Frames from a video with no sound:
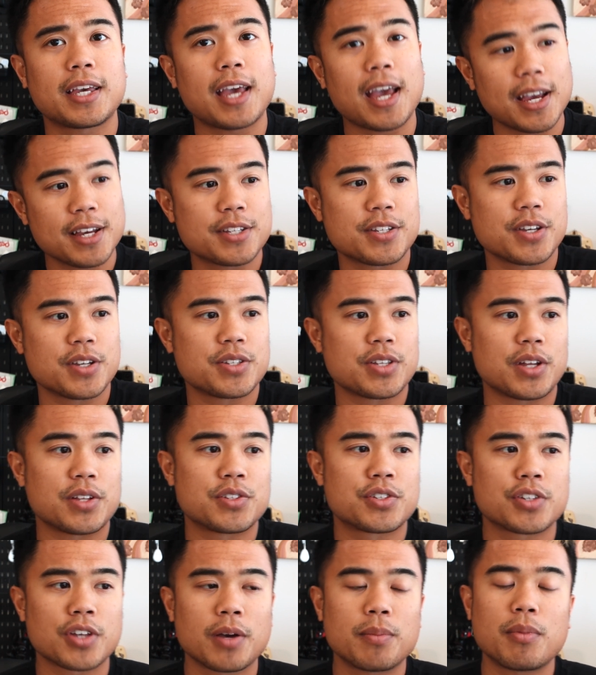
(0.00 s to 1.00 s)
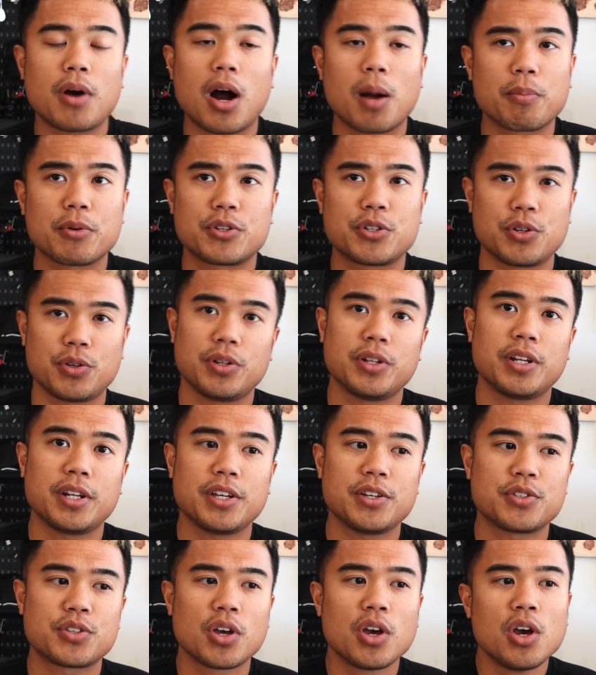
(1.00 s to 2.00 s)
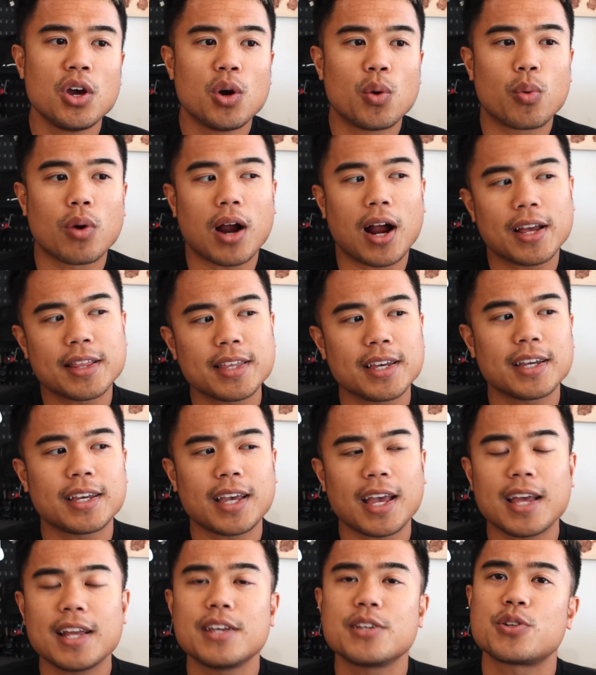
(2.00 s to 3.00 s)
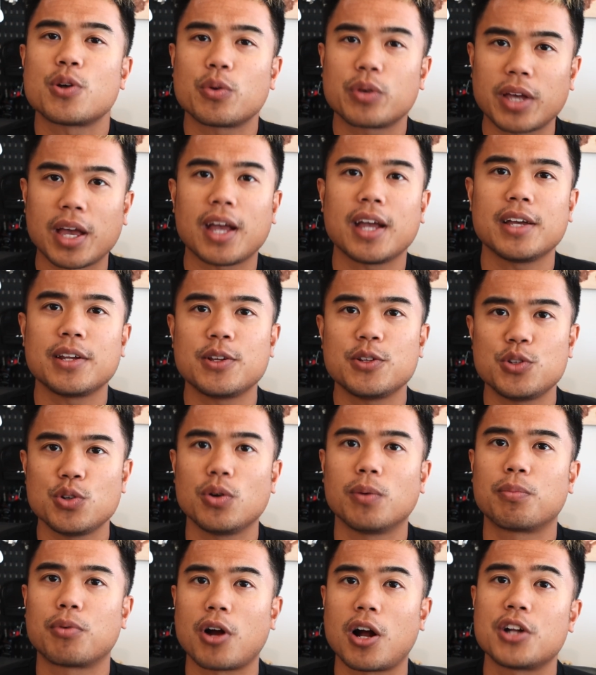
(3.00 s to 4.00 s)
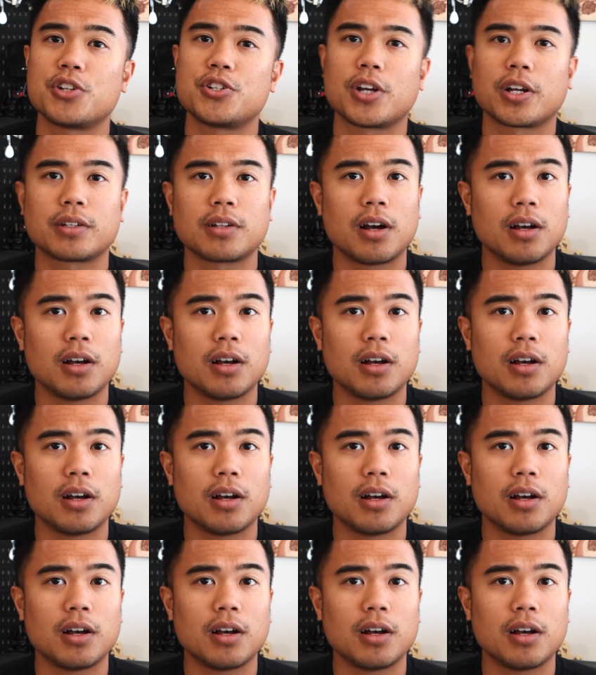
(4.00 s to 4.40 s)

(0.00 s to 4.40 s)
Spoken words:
cases and some opportunities where I think it is okay to do a project